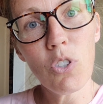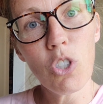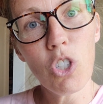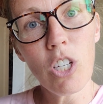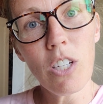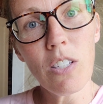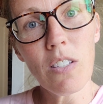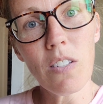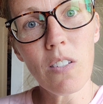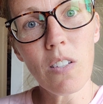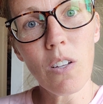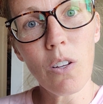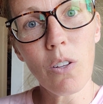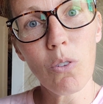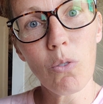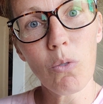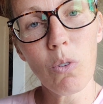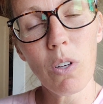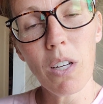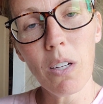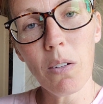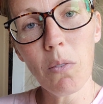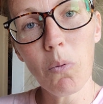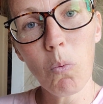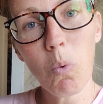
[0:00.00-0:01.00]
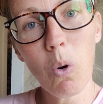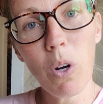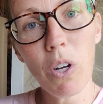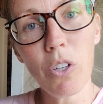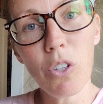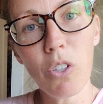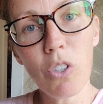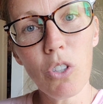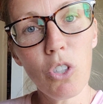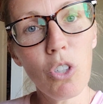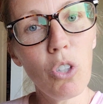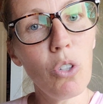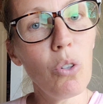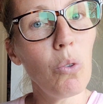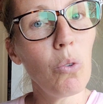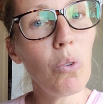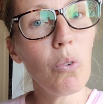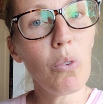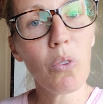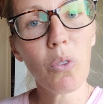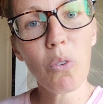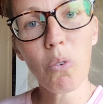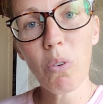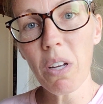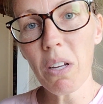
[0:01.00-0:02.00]
Jesus on three. One, two,
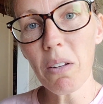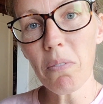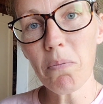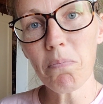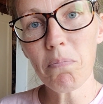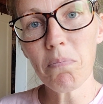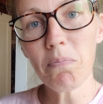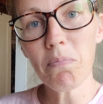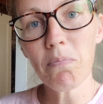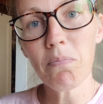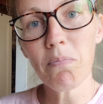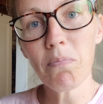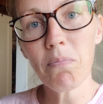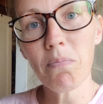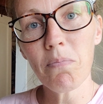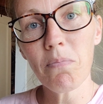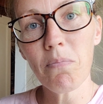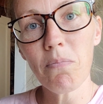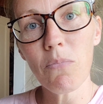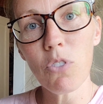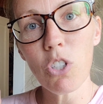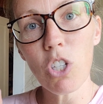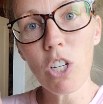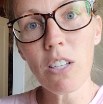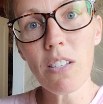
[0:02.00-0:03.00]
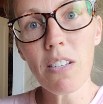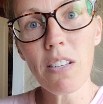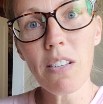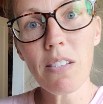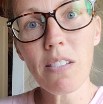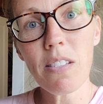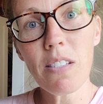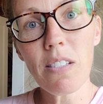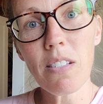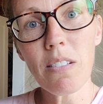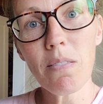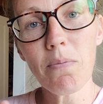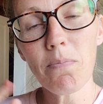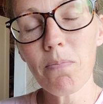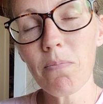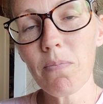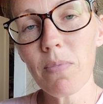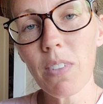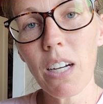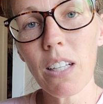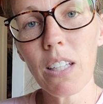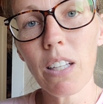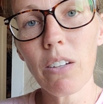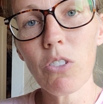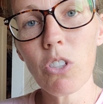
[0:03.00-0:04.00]
three. Jesus.
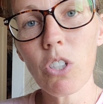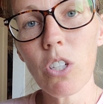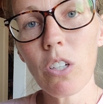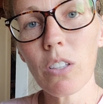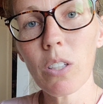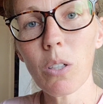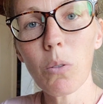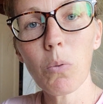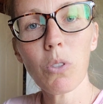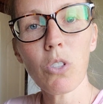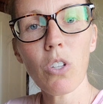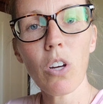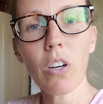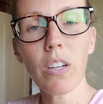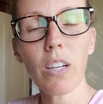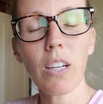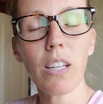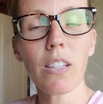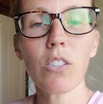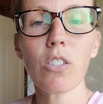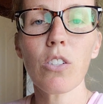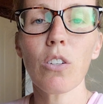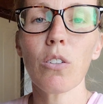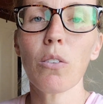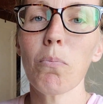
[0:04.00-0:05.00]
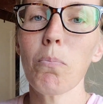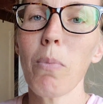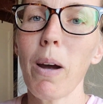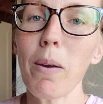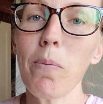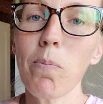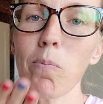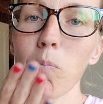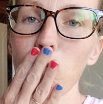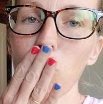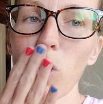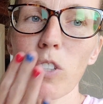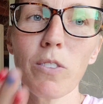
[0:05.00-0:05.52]
I love you dearly. We'll talk again soon. Bye.